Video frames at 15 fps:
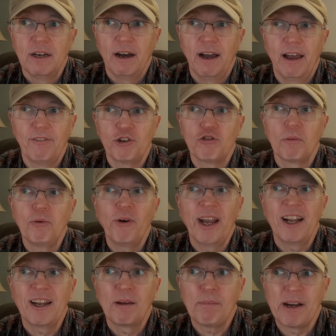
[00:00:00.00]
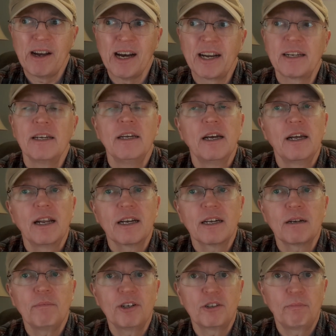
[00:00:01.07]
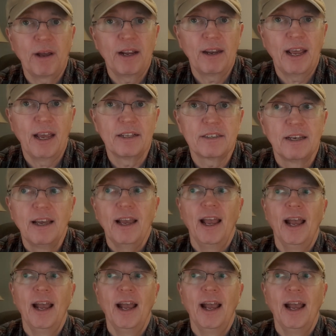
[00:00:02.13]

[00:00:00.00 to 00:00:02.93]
I have a triple antibiotic, and I got a bunch of Band-Aids.